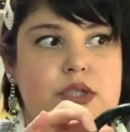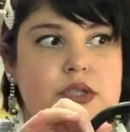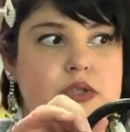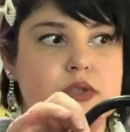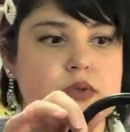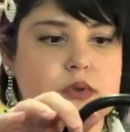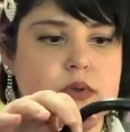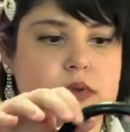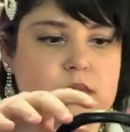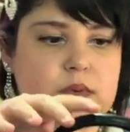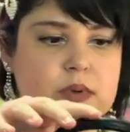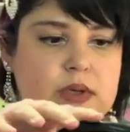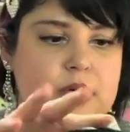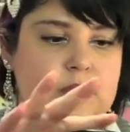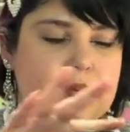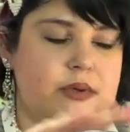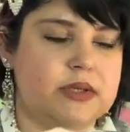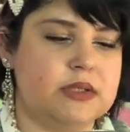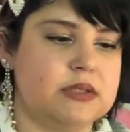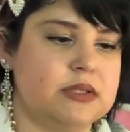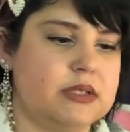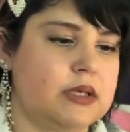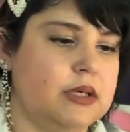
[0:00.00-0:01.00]
store when I
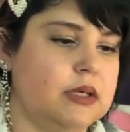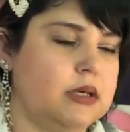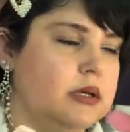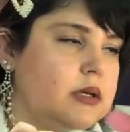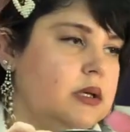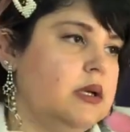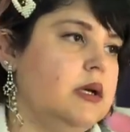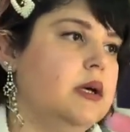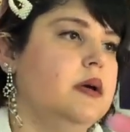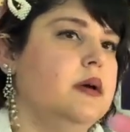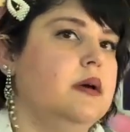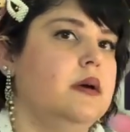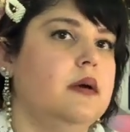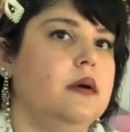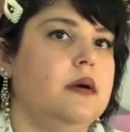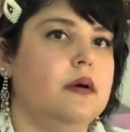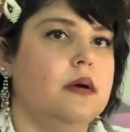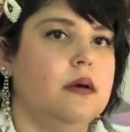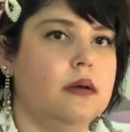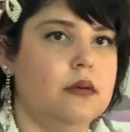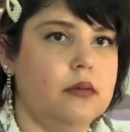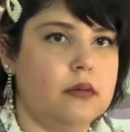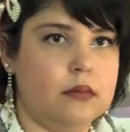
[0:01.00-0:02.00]
went to get
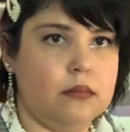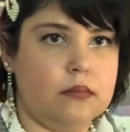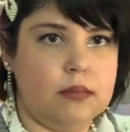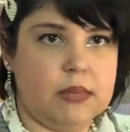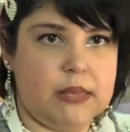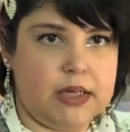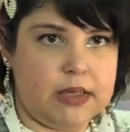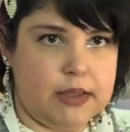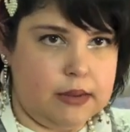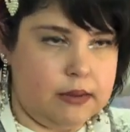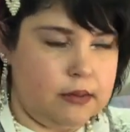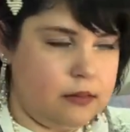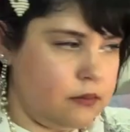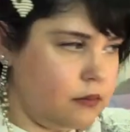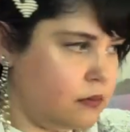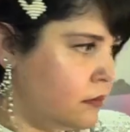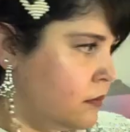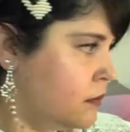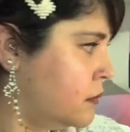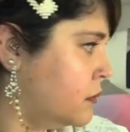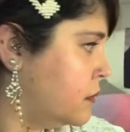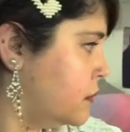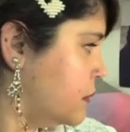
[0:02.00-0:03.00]
my
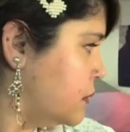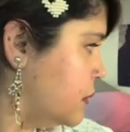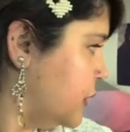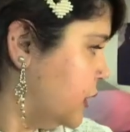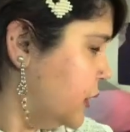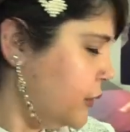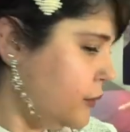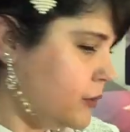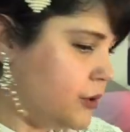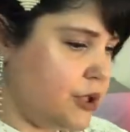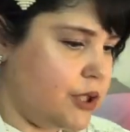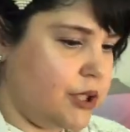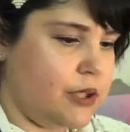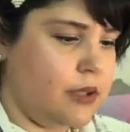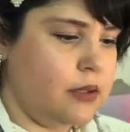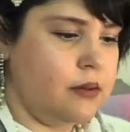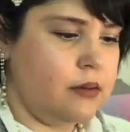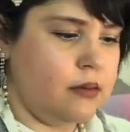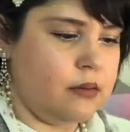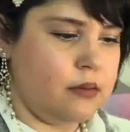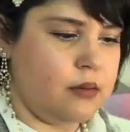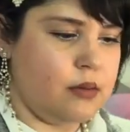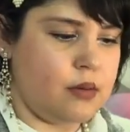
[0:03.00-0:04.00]
Gucci
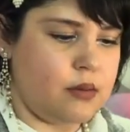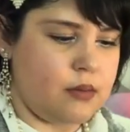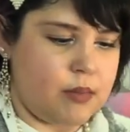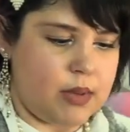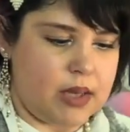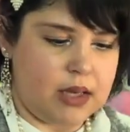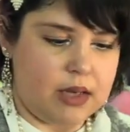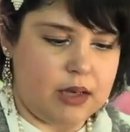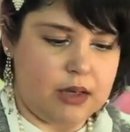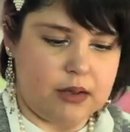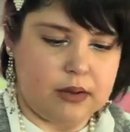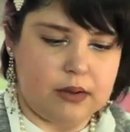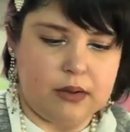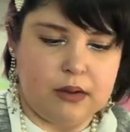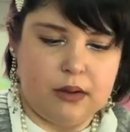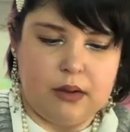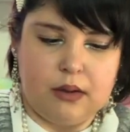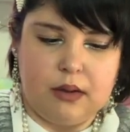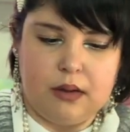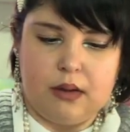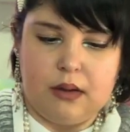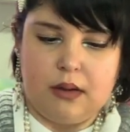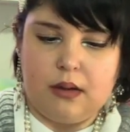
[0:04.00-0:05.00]
bag.
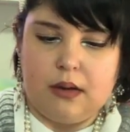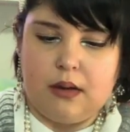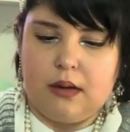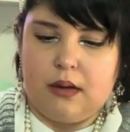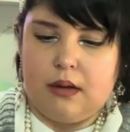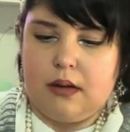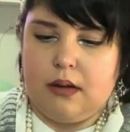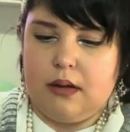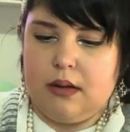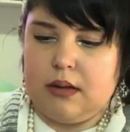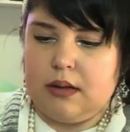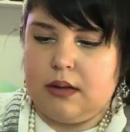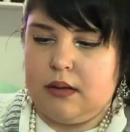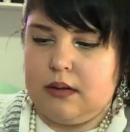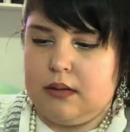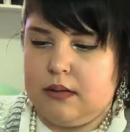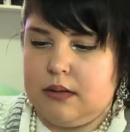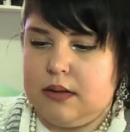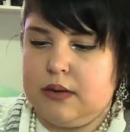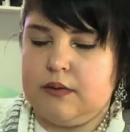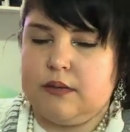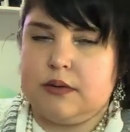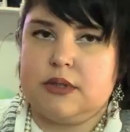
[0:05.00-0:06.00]

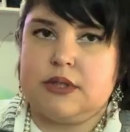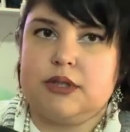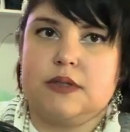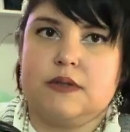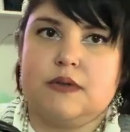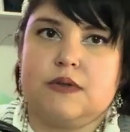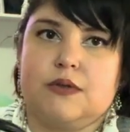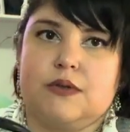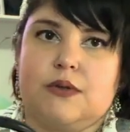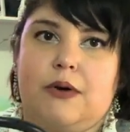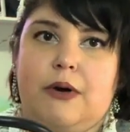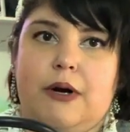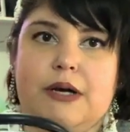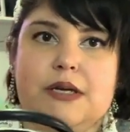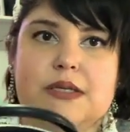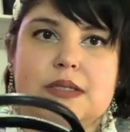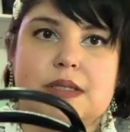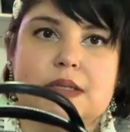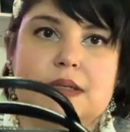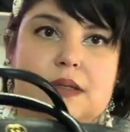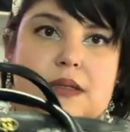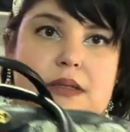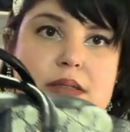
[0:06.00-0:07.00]
And it was just
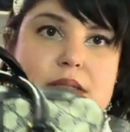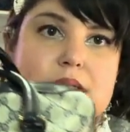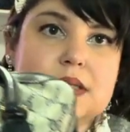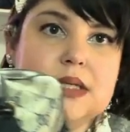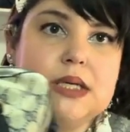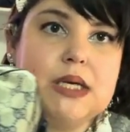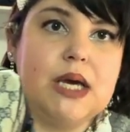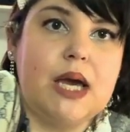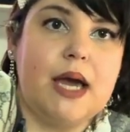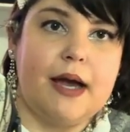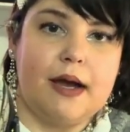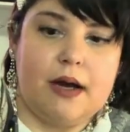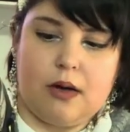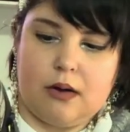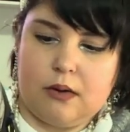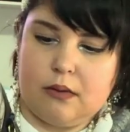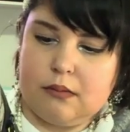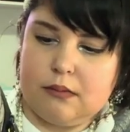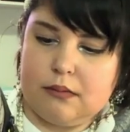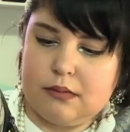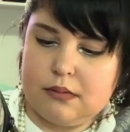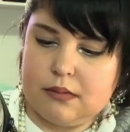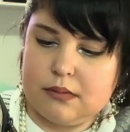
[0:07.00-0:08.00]
crazy to see
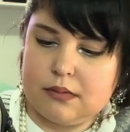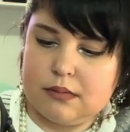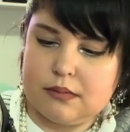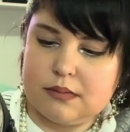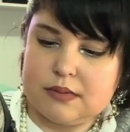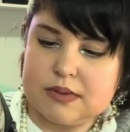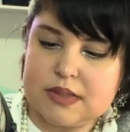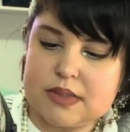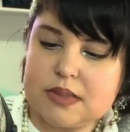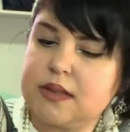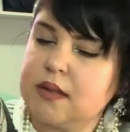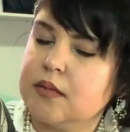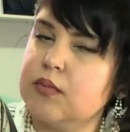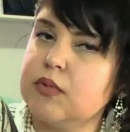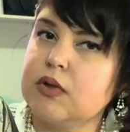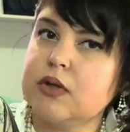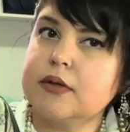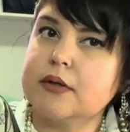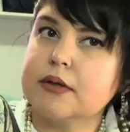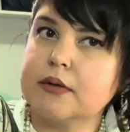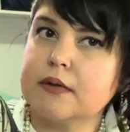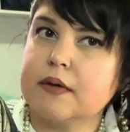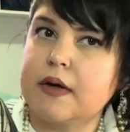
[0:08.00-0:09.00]
how
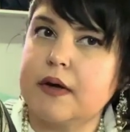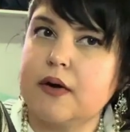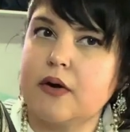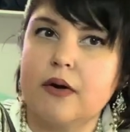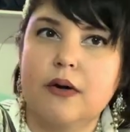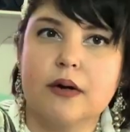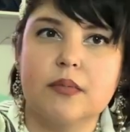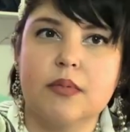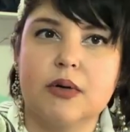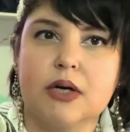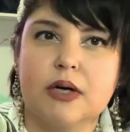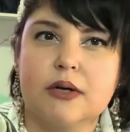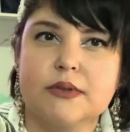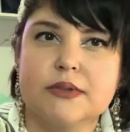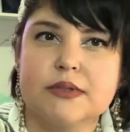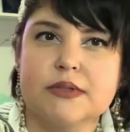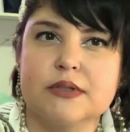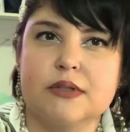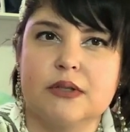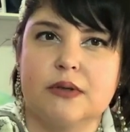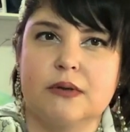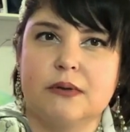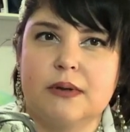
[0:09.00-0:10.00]
similar they are, but
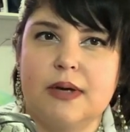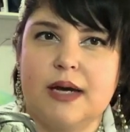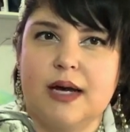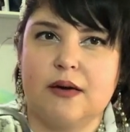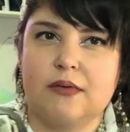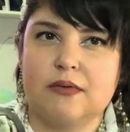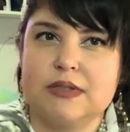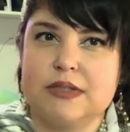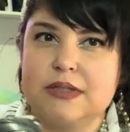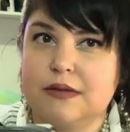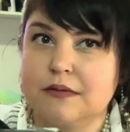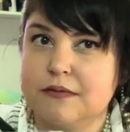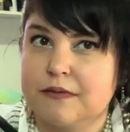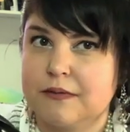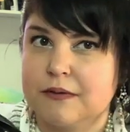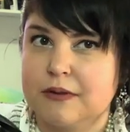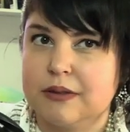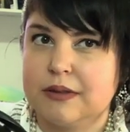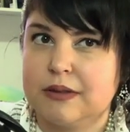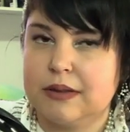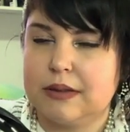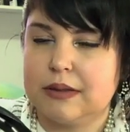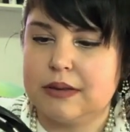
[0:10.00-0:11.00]
also how
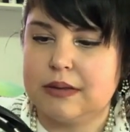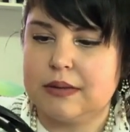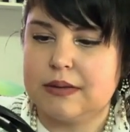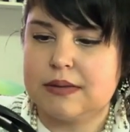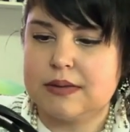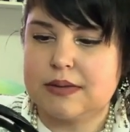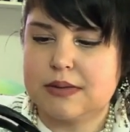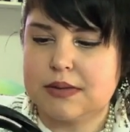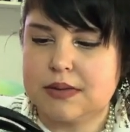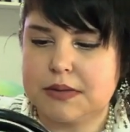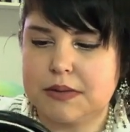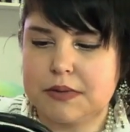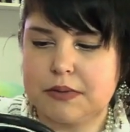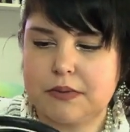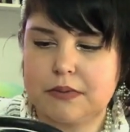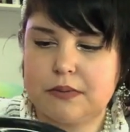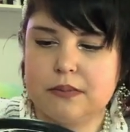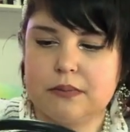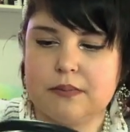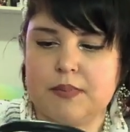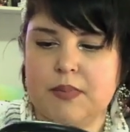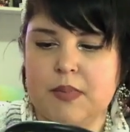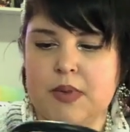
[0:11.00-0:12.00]
different it is too.